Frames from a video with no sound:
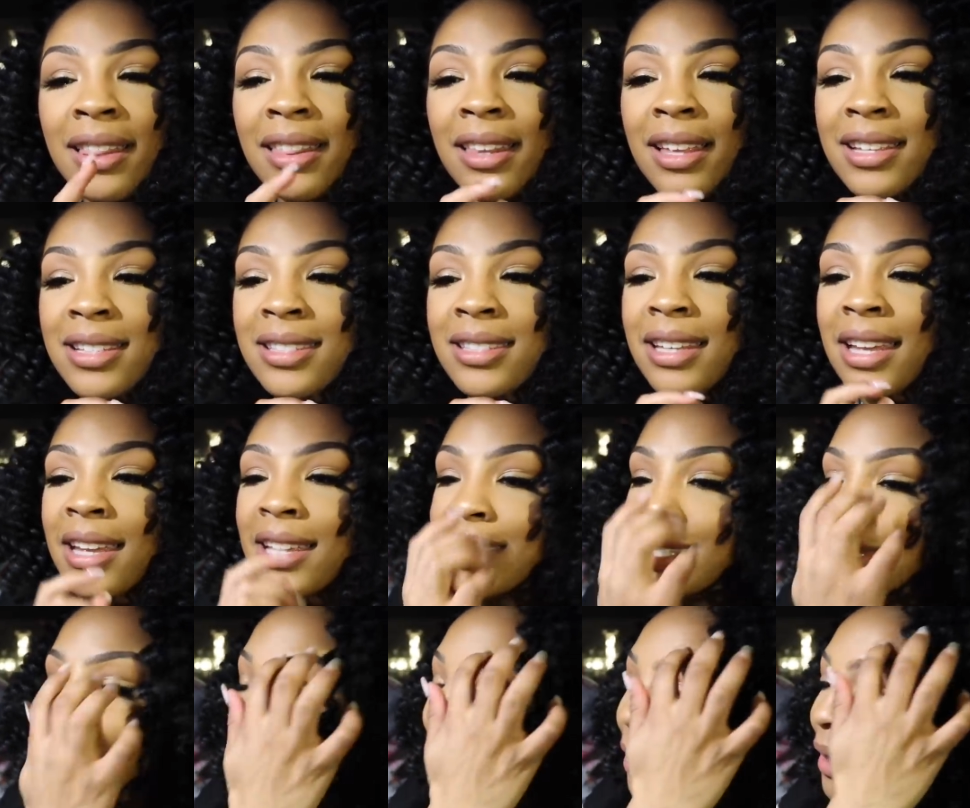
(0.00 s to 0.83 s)
They
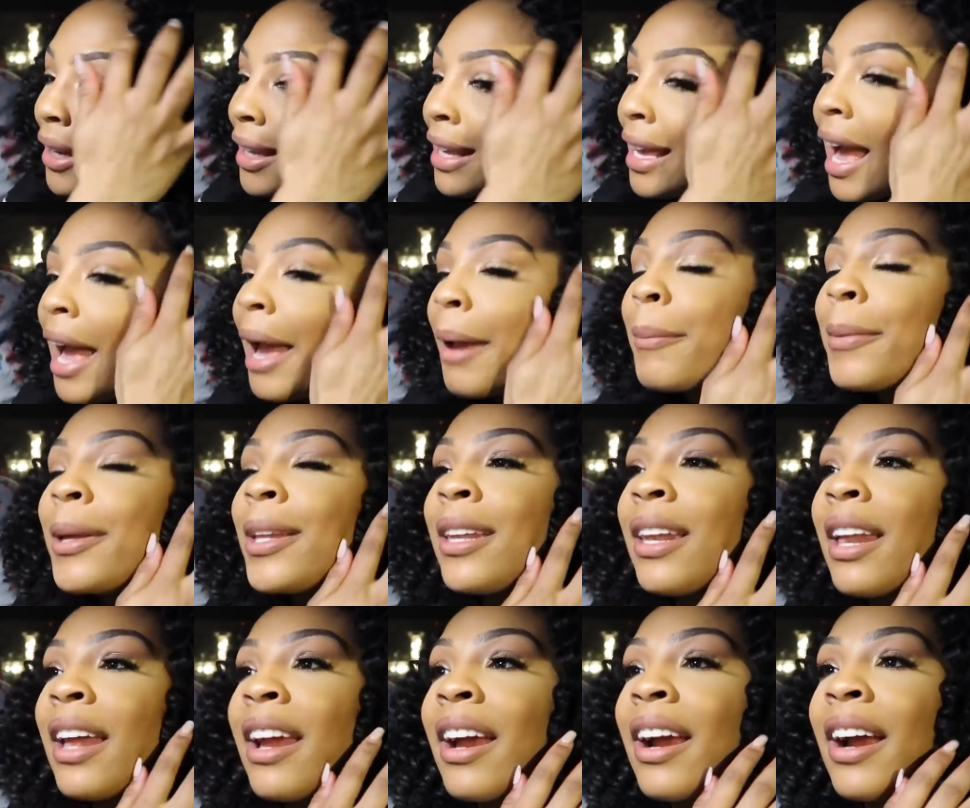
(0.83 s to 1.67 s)
said somebody came
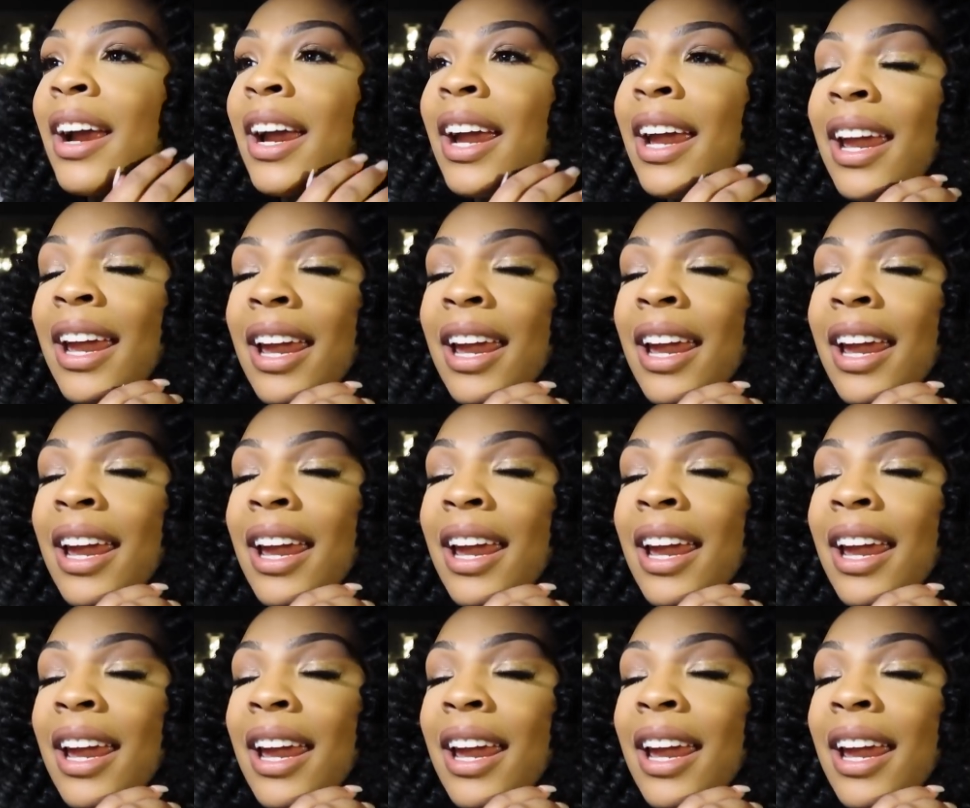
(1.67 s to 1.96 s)
in there